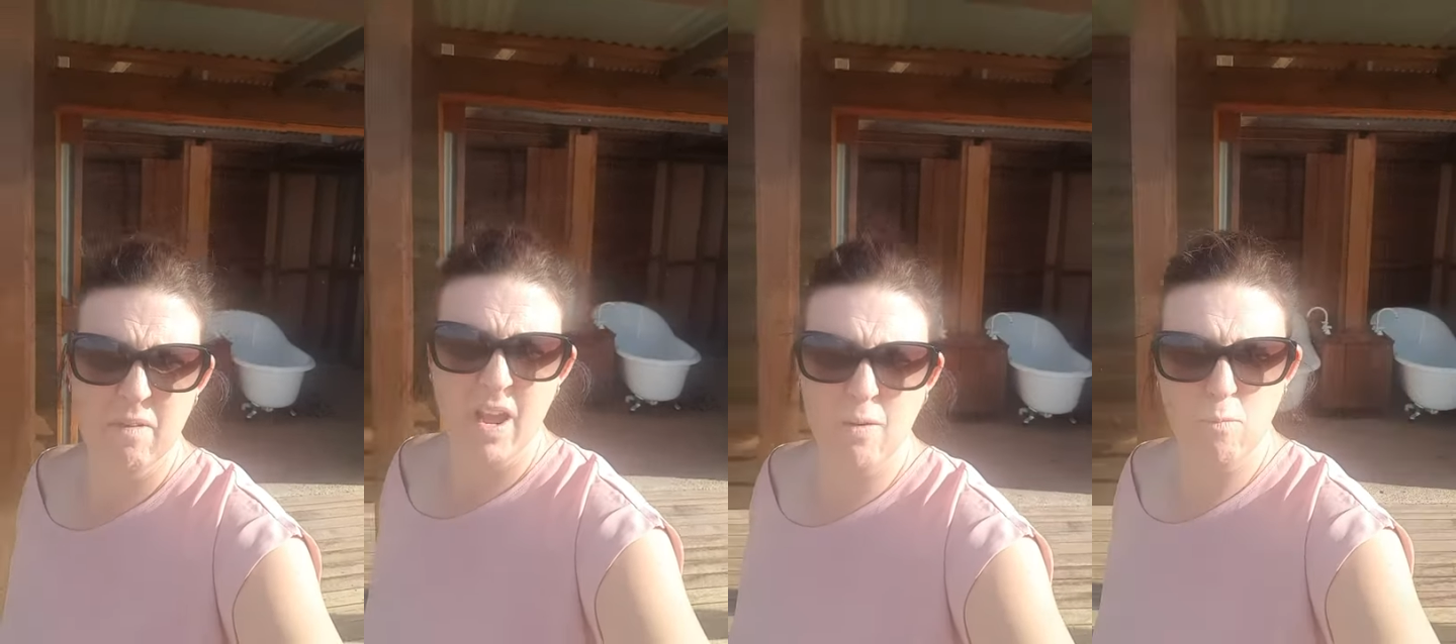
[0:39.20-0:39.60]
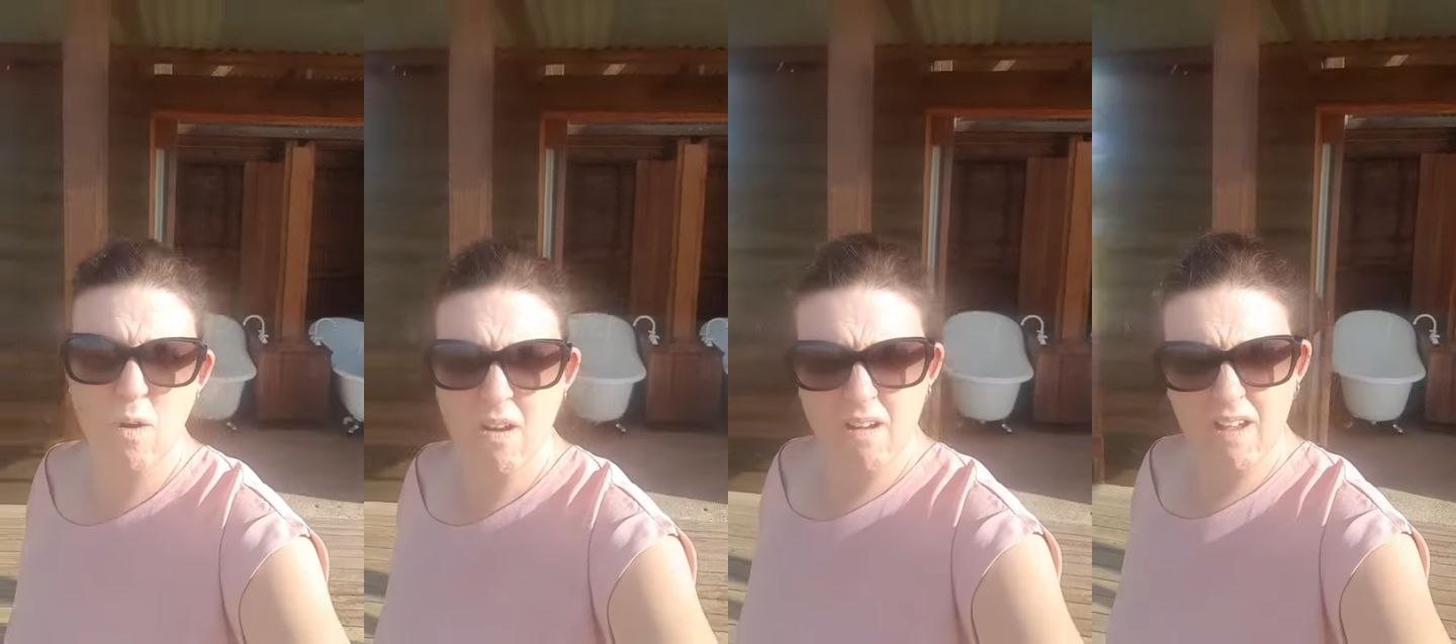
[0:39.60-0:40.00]
and
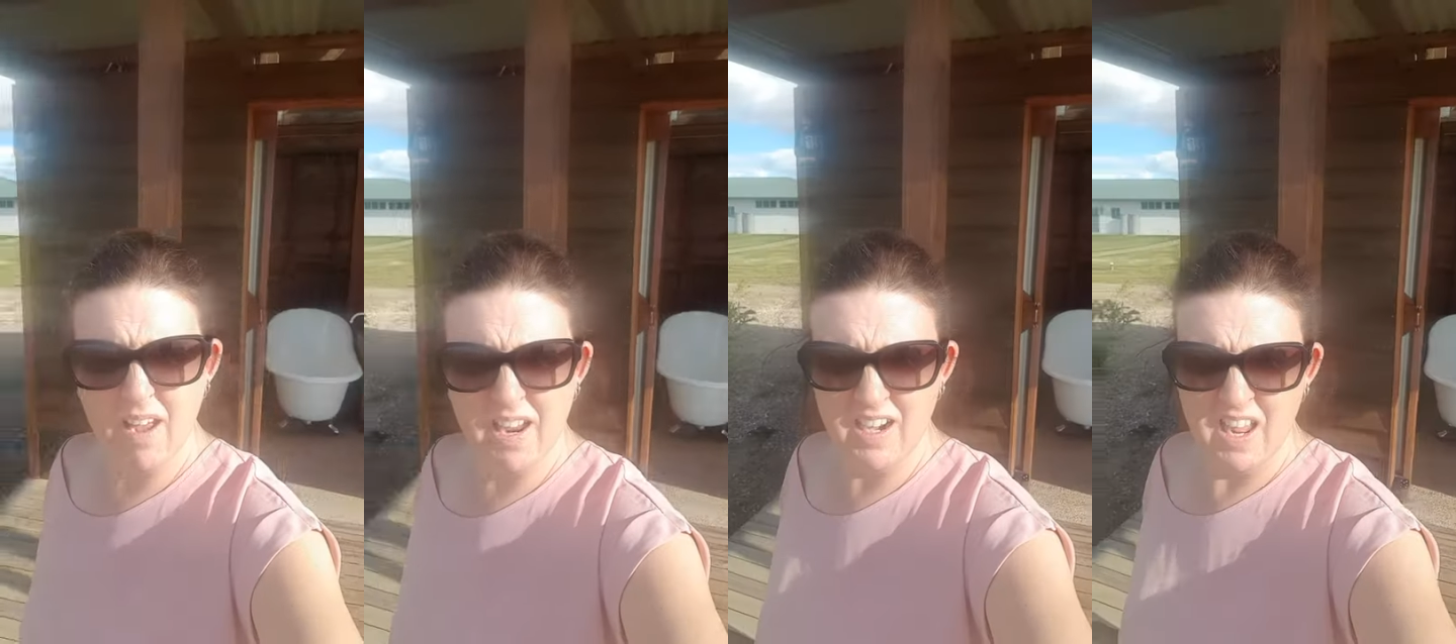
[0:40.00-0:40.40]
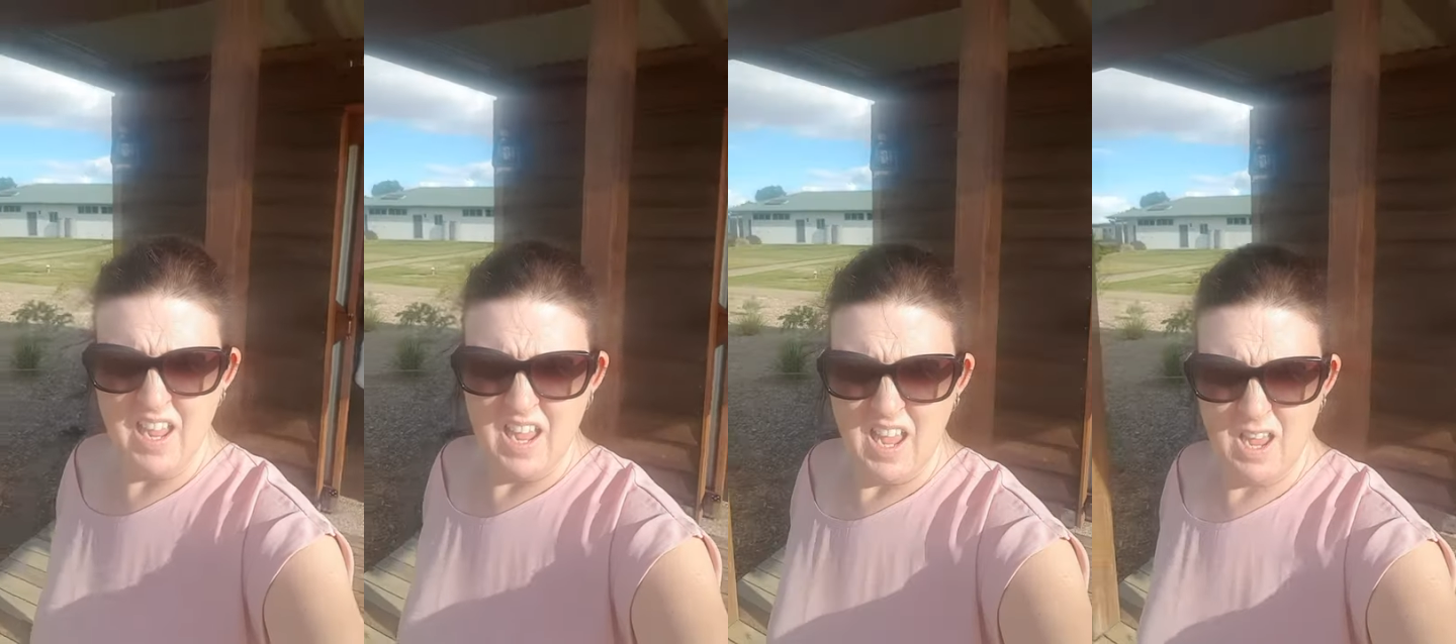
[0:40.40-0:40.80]
wine
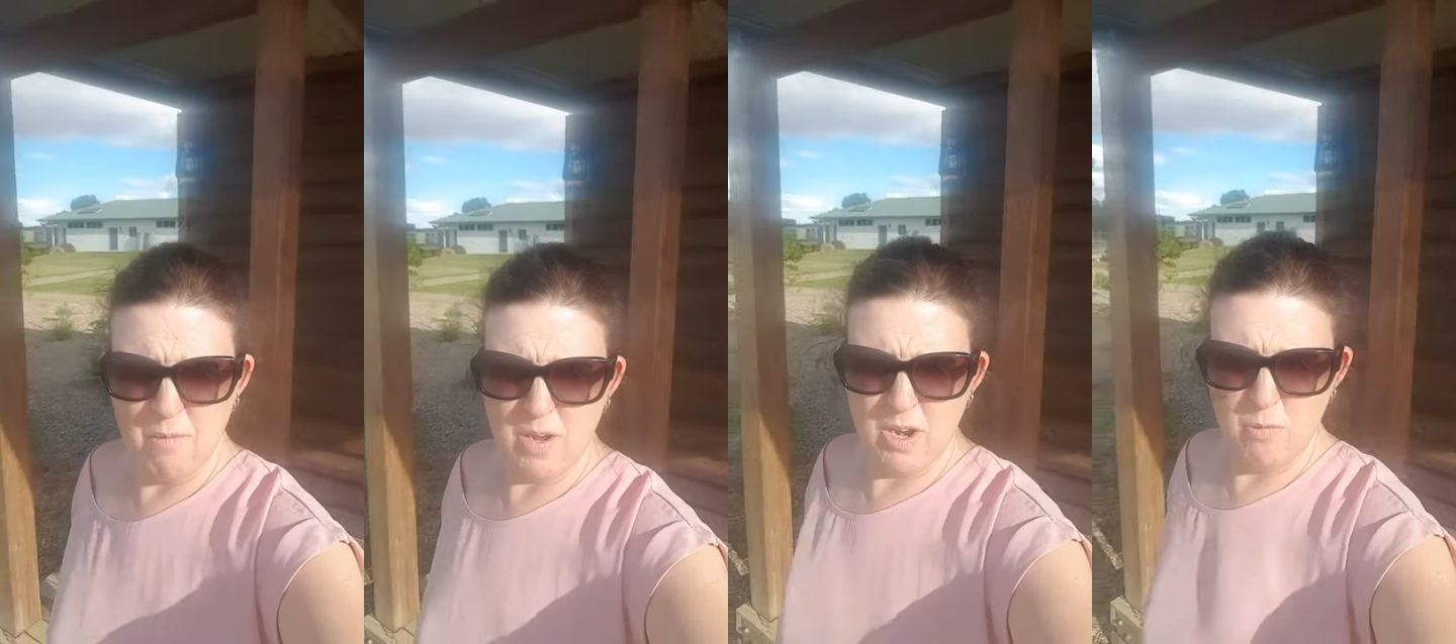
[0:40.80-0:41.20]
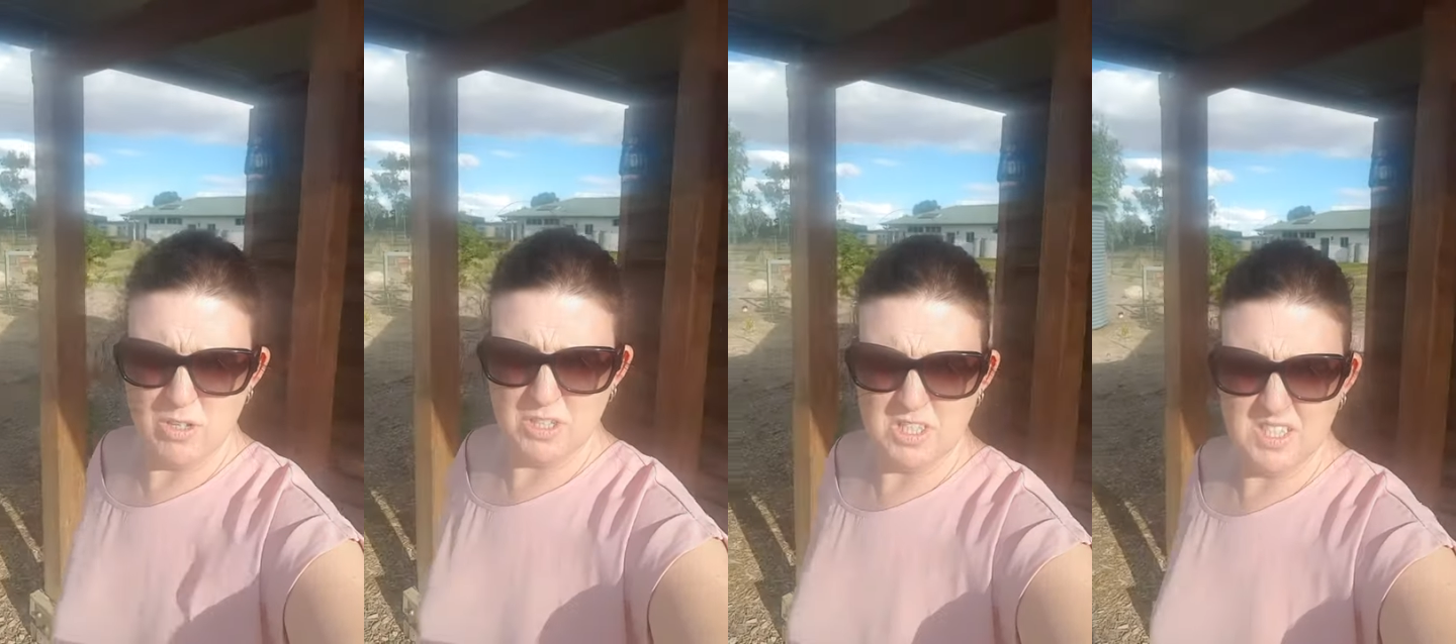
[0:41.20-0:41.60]
and we're going to
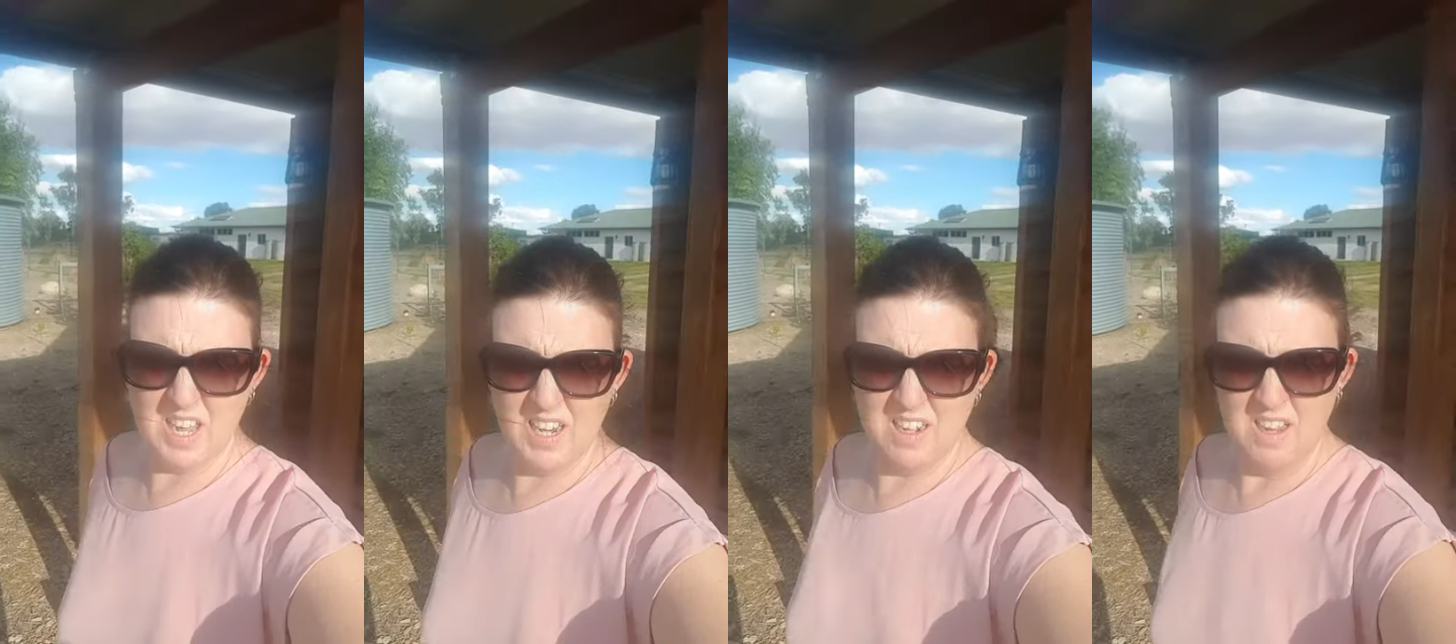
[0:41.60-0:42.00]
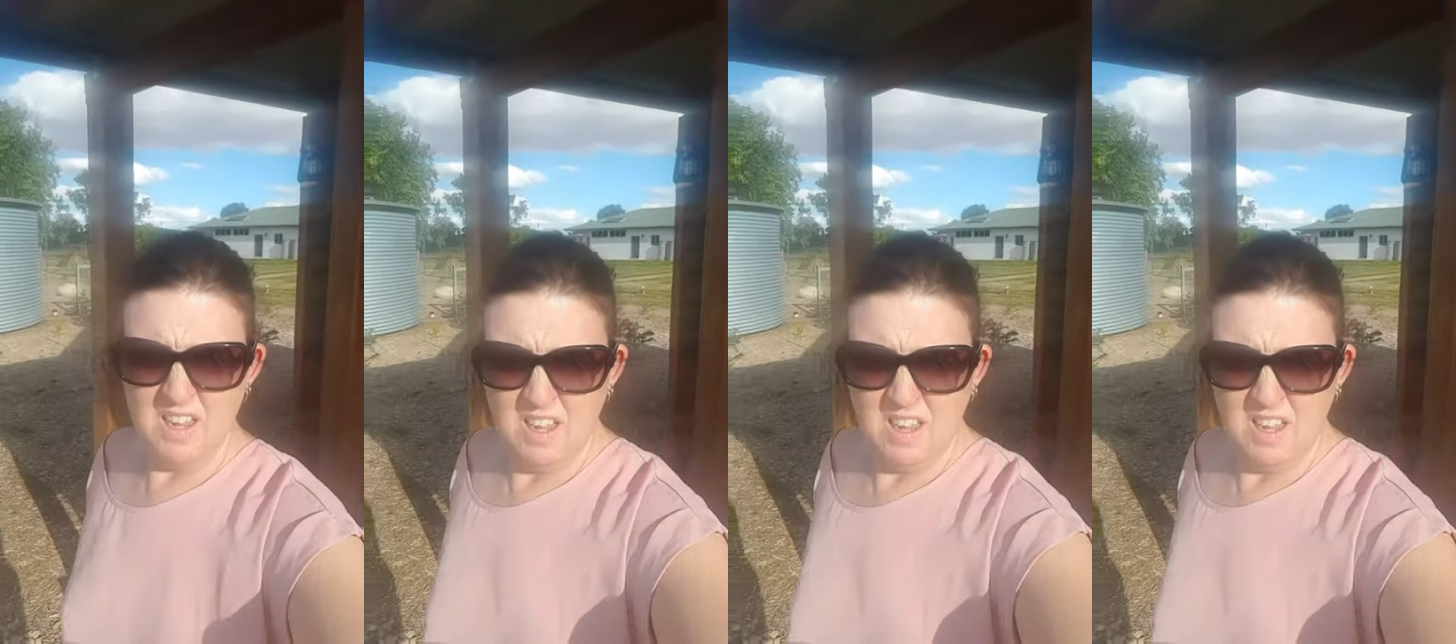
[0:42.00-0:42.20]
watch the sun